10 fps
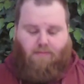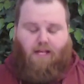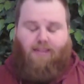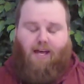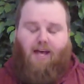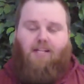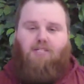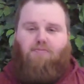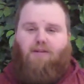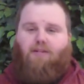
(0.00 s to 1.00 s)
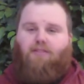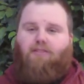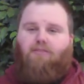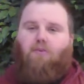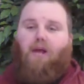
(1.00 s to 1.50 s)
at the
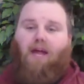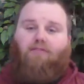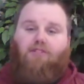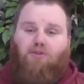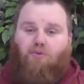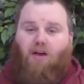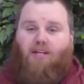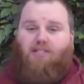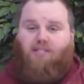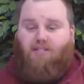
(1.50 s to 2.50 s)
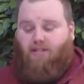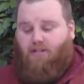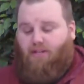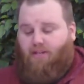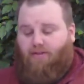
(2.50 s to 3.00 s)
hospital, we have to trust
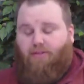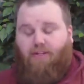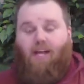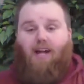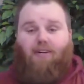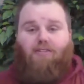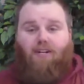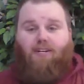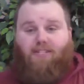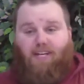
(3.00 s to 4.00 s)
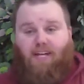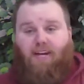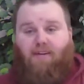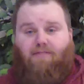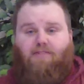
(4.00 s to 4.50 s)
that the doctors are going to take
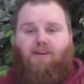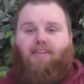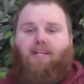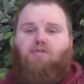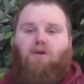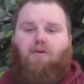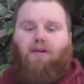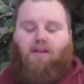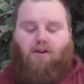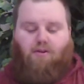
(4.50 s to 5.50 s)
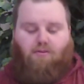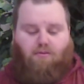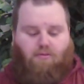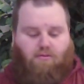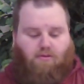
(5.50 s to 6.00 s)
care of us, right? That's why we go
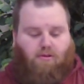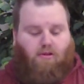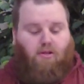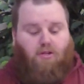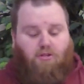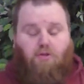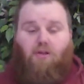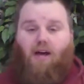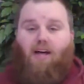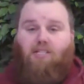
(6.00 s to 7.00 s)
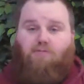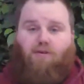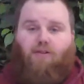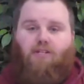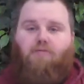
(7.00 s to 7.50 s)
to the
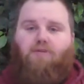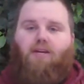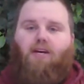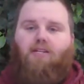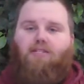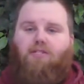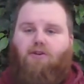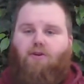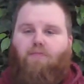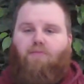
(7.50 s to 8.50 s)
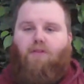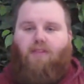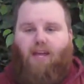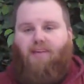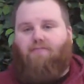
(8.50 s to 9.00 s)
hospital, is because
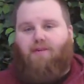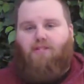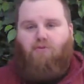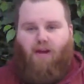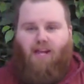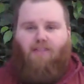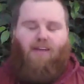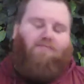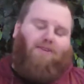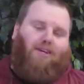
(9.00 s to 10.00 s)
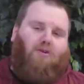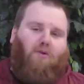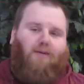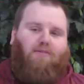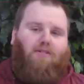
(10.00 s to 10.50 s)
they have been trained, they have been
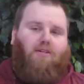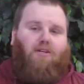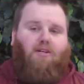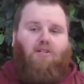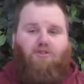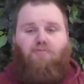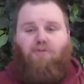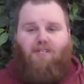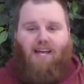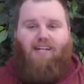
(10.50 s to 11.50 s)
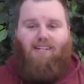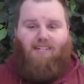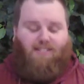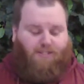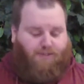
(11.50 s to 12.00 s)
equipped to protect
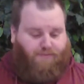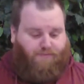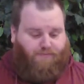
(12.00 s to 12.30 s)
us.